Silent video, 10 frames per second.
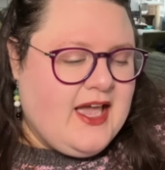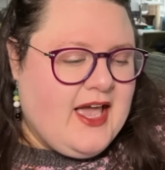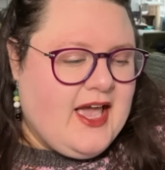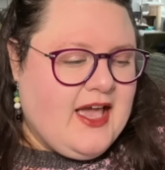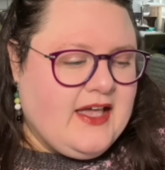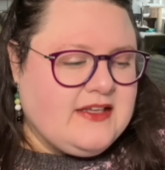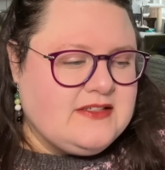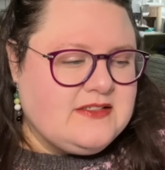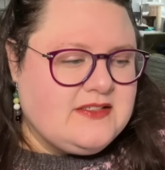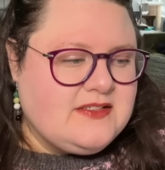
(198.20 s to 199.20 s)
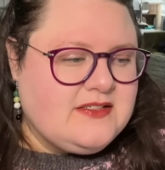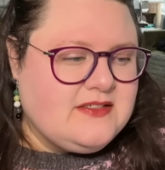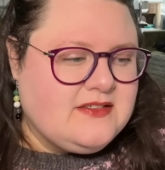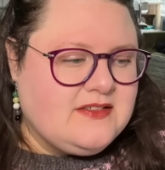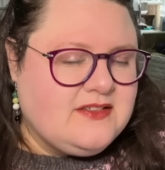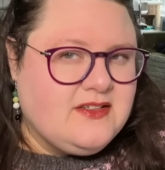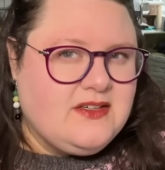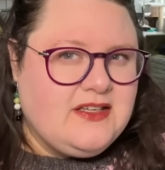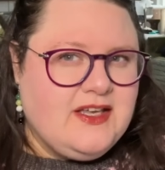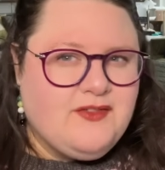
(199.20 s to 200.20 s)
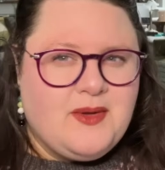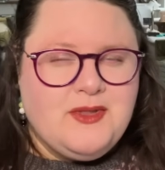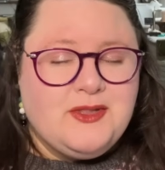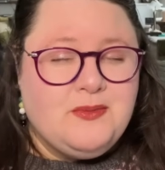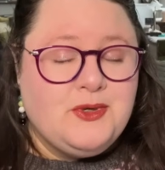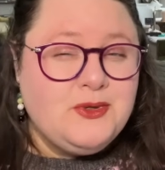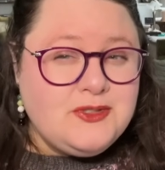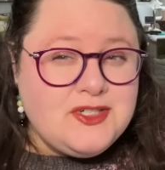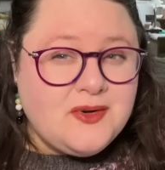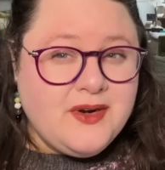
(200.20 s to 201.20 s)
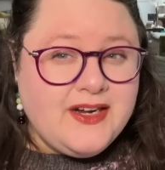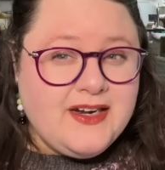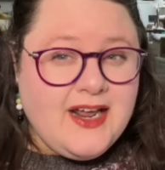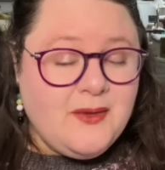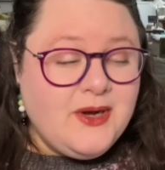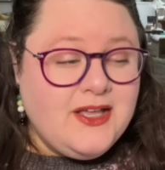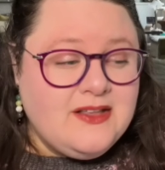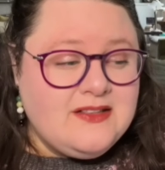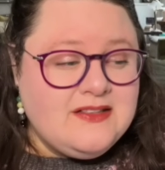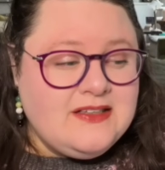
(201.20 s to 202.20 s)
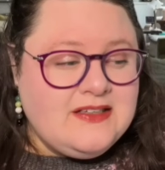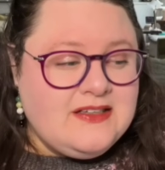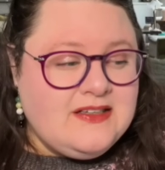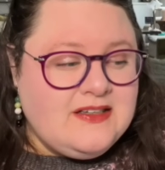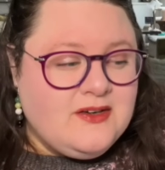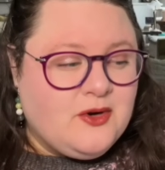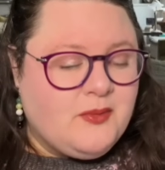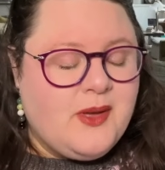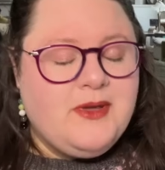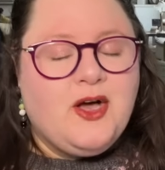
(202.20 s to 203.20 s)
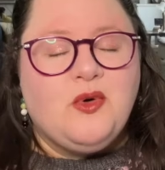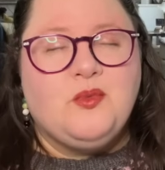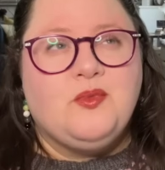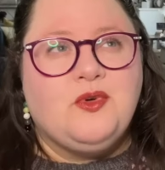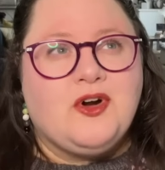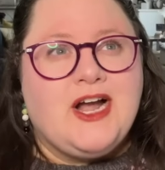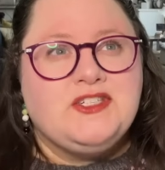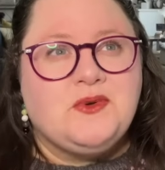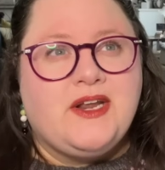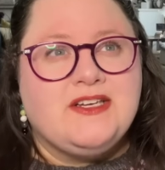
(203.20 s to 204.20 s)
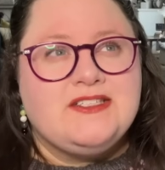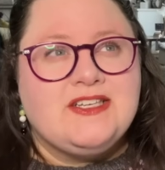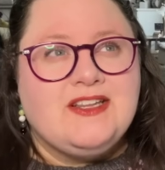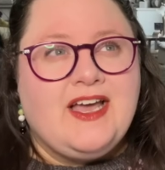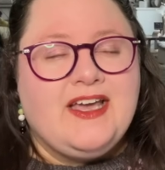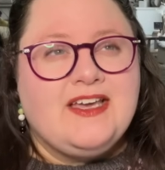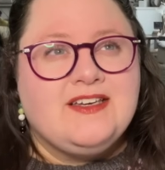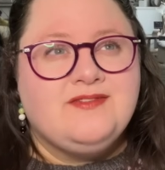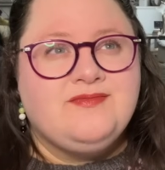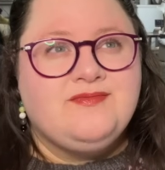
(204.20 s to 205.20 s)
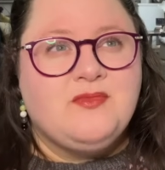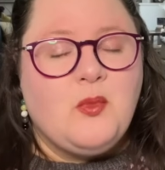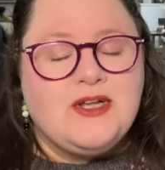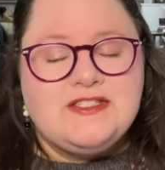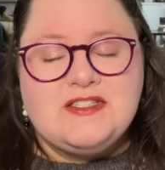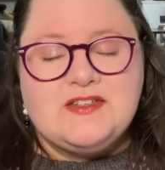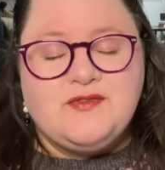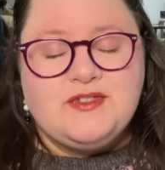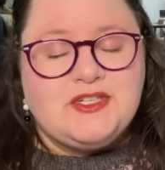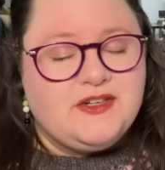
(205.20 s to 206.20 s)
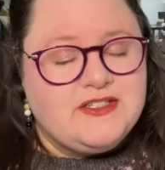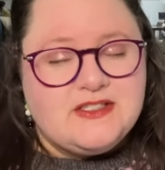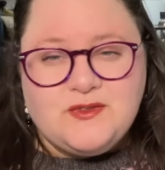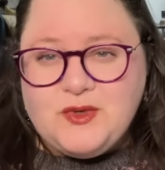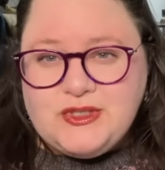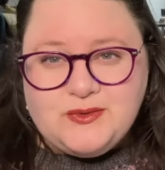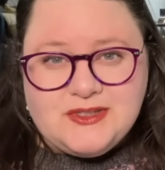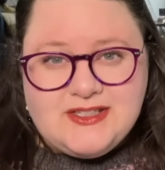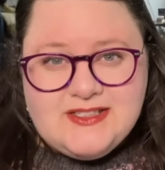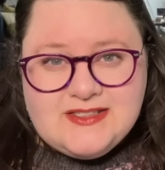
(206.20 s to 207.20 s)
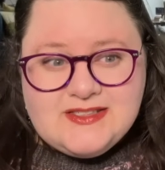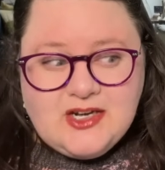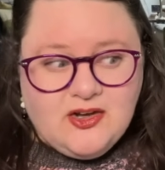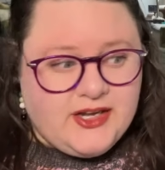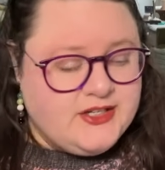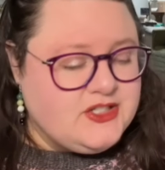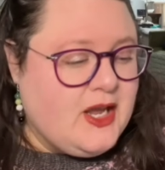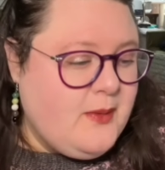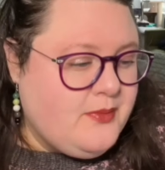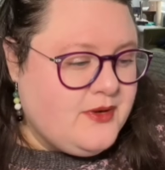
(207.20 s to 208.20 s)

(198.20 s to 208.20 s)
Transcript: as if I'm in the mood to read it, I will. Or maybe I'll graduate it to like, once the series is fully released, I'll catch up.